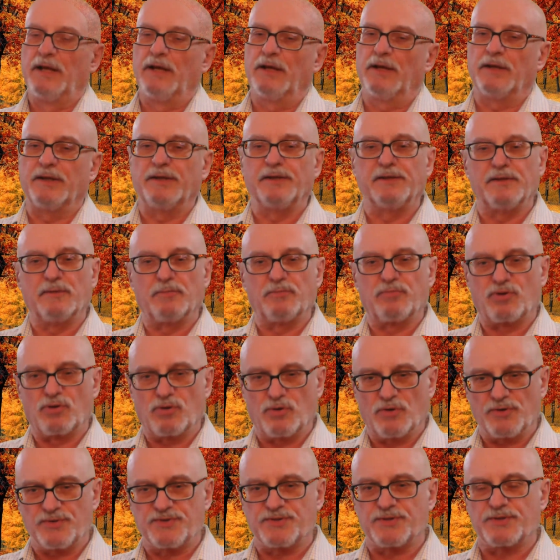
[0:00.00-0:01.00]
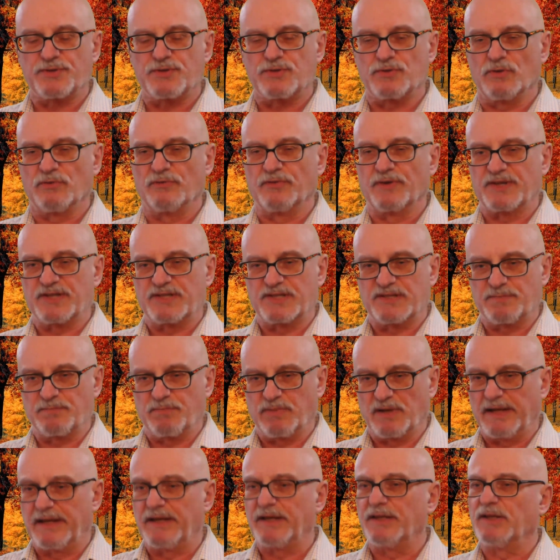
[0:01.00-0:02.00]
In the process of
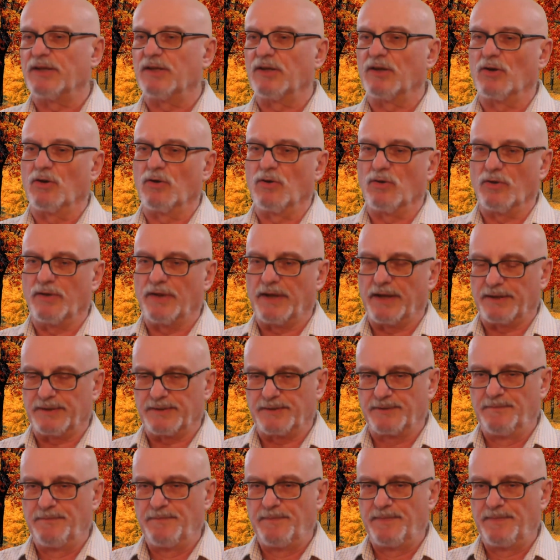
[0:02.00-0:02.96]
explaining all that,